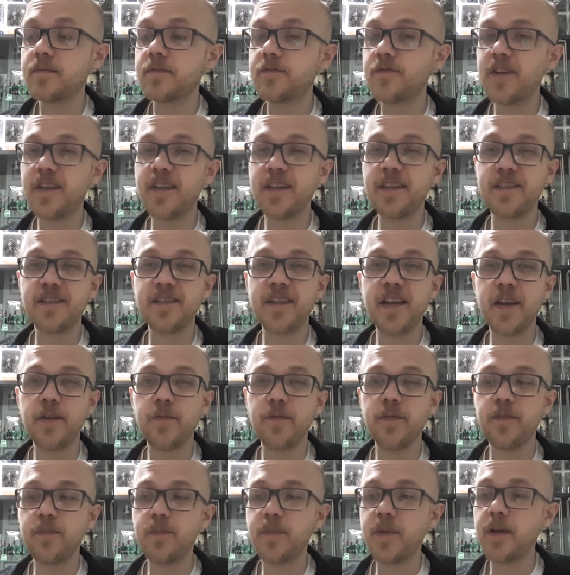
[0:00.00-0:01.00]
really
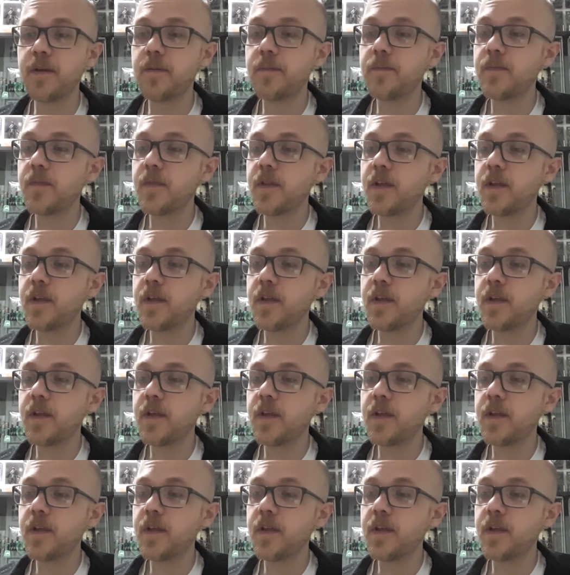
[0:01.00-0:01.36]
stayed with me.